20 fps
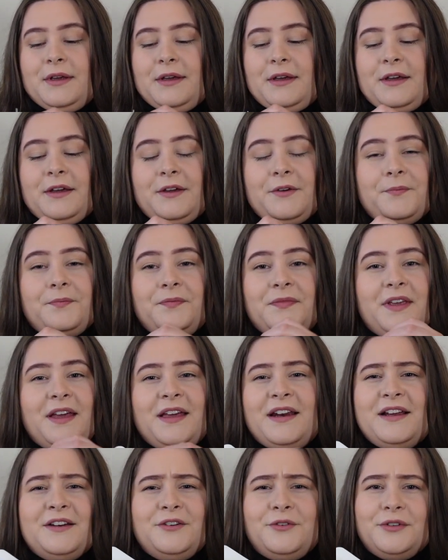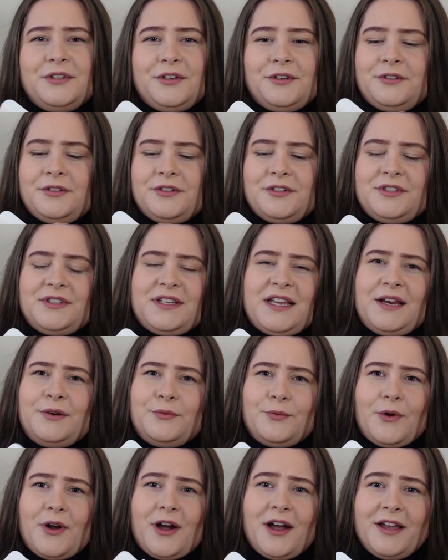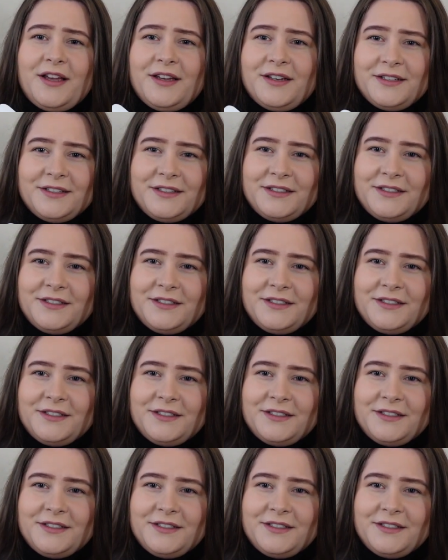And I don't understand why,